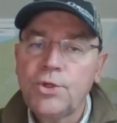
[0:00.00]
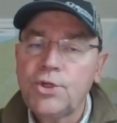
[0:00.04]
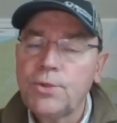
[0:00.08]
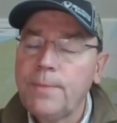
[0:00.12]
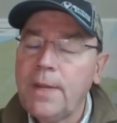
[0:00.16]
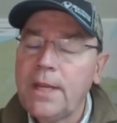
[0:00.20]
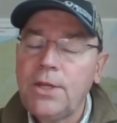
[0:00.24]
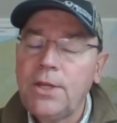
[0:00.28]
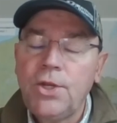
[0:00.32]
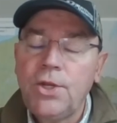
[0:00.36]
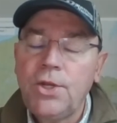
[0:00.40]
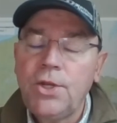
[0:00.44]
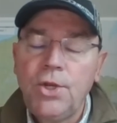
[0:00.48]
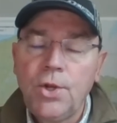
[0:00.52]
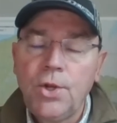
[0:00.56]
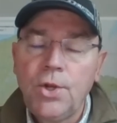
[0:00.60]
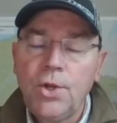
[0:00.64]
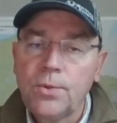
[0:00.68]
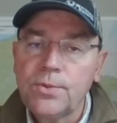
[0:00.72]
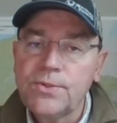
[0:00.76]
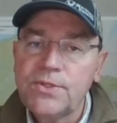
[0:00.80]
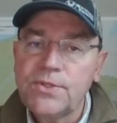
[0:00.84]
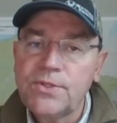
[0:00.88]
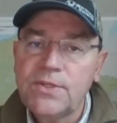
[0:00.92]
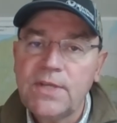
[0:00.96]
made no
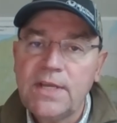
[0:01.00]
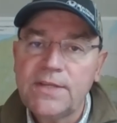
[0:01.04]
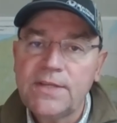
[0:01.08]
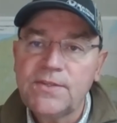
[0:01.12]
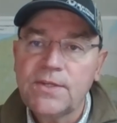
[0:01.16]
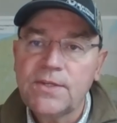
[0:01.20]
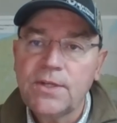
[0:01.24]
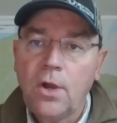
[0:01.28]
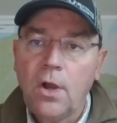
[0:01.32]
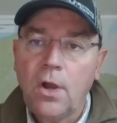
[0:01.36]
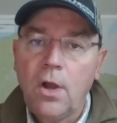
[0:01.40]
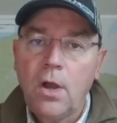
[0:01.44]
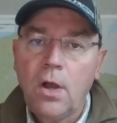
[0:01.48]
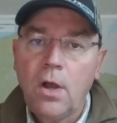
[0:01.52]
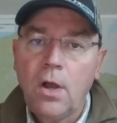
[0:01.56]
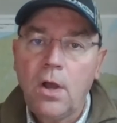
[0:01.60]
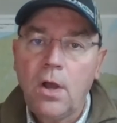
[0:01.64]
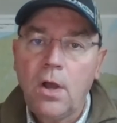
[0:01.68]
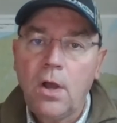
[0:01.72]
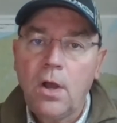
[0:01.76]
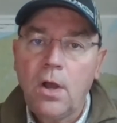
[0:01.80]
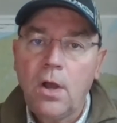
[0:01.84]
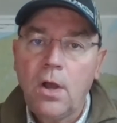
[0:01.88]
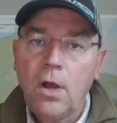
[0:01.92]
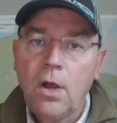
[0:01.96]
sense at all,
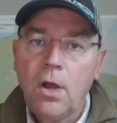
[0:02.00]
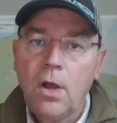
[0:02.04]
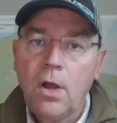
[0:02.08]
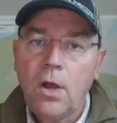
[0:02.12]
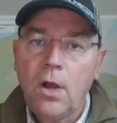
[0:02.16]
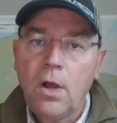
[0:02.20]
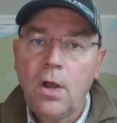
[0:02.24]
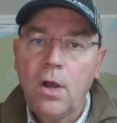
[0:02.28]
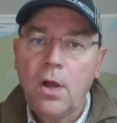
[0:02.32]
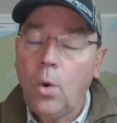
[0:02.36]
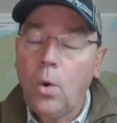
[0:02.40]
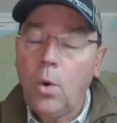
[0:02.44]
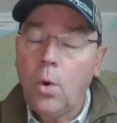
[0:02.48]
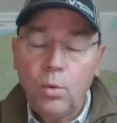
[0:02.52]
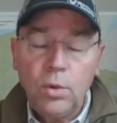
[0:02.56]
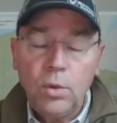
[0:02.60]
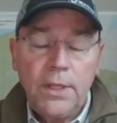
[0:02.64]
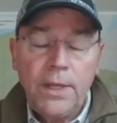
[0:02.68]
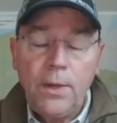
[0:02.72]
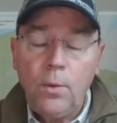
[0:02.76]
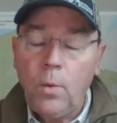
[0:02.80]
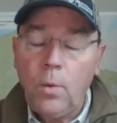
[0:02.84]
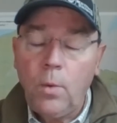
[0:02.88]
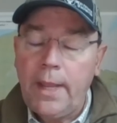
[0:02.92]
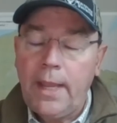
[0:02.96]
where the
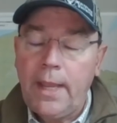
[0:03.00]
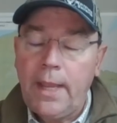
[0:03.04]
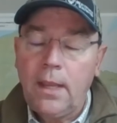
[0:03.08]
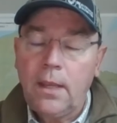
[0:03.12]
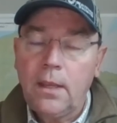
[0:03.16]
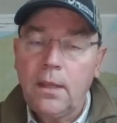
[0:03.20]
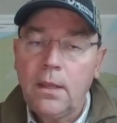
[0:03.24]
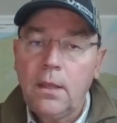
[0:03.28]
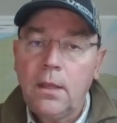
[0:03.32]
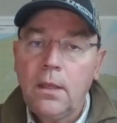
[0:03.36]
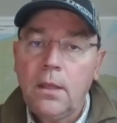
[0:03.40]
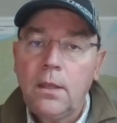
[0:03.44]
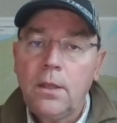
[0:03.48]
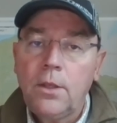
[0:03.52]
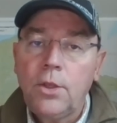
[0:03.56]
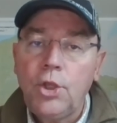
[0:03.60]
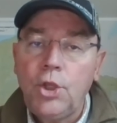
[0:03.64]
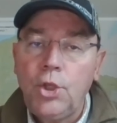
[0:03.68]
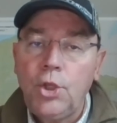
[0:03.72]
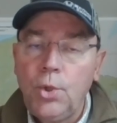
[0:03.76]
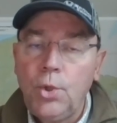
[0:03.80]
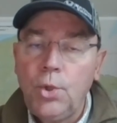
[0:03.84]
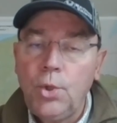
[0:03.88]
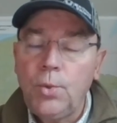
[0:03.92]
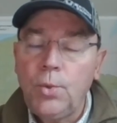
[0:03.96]
only way
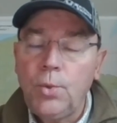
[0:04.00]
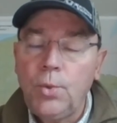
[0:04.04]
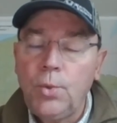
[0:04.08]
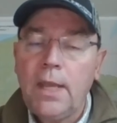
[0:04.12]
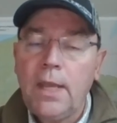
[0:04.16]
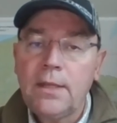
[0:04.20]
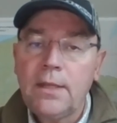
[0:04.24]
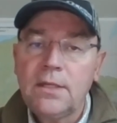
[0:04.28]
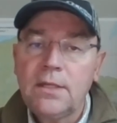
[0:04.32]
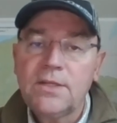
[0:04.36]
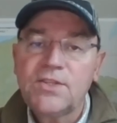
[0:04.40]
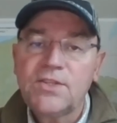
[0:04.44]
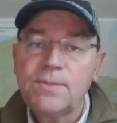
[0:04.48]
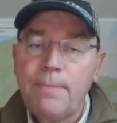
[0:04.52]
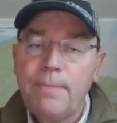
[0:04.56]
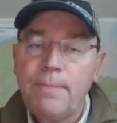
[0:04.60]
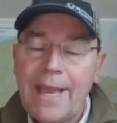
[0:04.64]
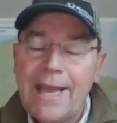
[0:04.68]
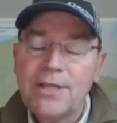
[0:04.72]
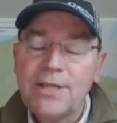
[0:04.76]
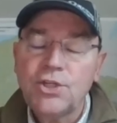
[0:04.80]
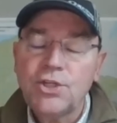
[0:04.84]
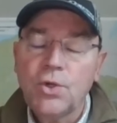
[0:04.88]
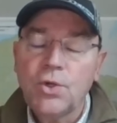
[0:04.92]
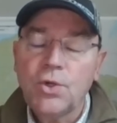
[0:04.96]
you can
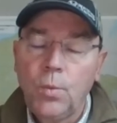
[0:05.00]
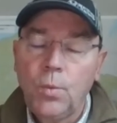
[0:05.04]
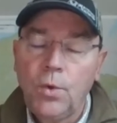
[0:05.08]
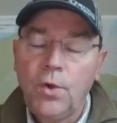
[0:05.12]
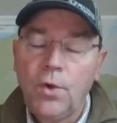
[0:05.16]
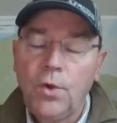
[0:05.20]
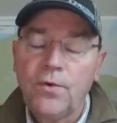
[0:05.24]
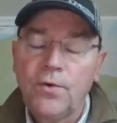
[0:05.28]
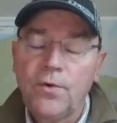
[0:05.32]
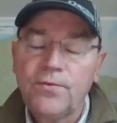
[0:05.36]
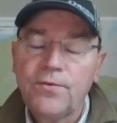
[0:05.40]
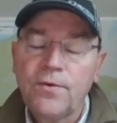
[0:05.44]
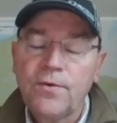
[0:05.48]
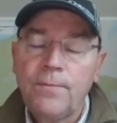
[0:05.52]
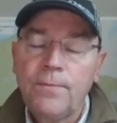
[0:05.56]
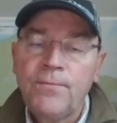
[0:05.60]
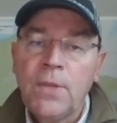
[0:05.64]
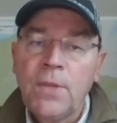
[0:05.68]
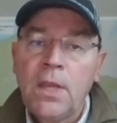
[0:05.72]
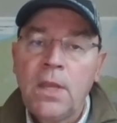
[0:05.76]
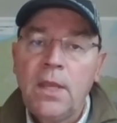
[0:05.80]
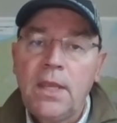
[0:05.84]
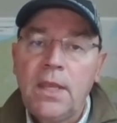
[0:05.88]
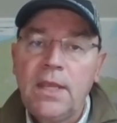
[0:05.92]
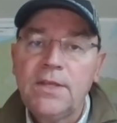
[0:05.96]
dispatch a wolf
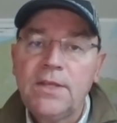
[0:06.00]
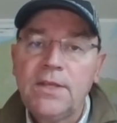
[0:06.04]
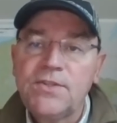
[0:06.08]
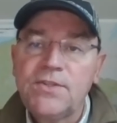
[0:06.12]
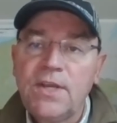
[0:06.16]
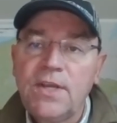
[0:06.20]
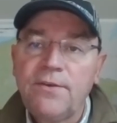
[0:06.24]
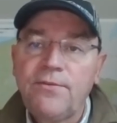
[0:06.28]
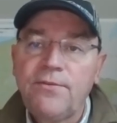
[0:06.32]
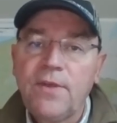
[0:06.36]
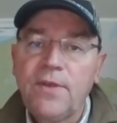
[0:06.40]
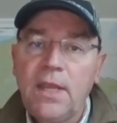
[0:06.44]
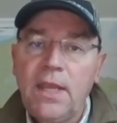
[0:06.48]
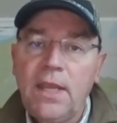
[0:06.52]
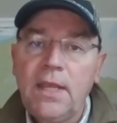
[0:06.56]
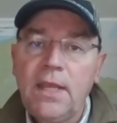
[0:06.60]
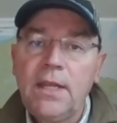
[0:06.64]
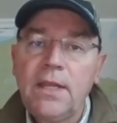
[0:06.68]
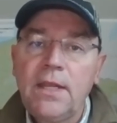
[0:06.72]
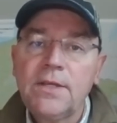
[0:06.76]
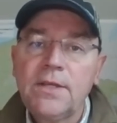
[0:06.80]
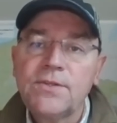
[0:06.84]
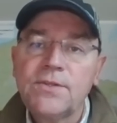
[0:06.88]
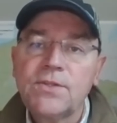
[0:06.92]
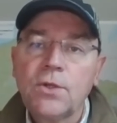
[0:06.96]
is if it
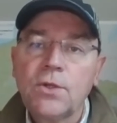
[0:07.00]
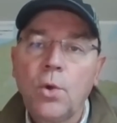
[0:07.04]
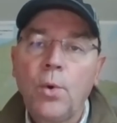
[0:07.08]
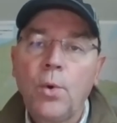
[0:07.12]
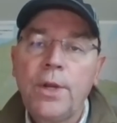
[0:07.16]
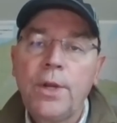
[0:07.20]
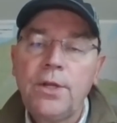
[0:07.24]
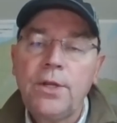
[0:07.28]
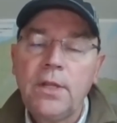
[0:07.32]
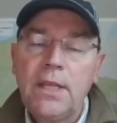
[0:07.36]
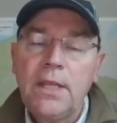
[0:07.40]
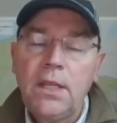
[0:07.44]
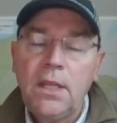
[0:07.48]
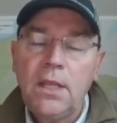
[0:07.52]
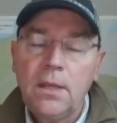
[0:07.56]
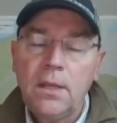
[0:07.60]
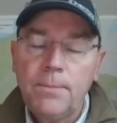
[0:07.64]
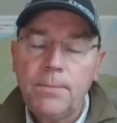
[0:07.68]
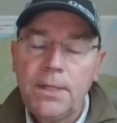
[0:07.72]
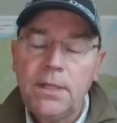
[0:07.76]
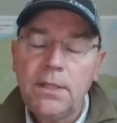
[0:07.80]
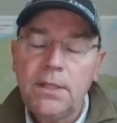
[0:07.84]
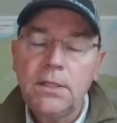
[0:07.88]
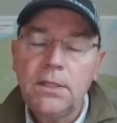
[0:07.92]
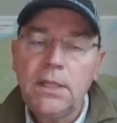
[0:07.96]
is going to
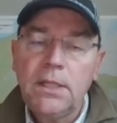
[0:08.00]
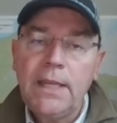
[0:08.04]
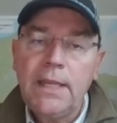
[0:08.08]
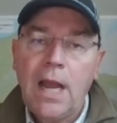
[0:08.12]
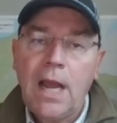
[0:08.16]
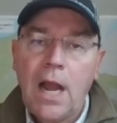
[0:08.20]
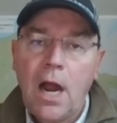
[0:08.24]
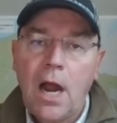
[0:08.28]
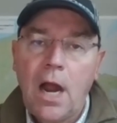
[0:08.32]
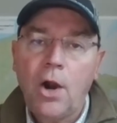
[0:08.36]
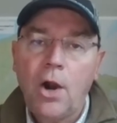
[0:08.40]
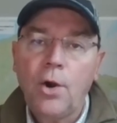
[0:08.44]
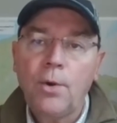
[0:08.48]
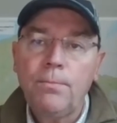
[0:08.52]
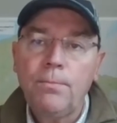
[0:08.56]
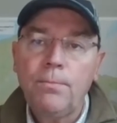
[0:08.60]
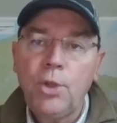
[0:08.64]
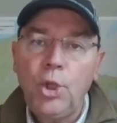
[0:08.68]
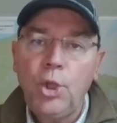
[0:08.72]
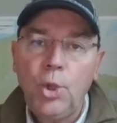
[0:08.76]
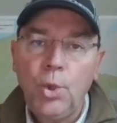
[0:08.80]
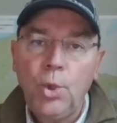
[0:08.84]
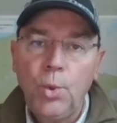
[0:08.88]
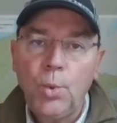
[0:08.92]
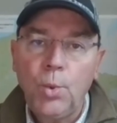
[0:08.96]
imminently harm
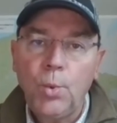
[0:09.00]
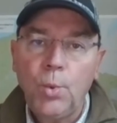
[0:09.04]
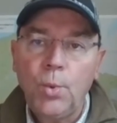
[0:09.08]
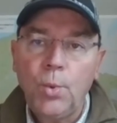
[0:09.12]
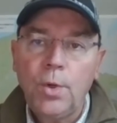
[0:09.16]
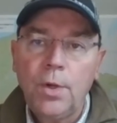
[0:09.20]
you.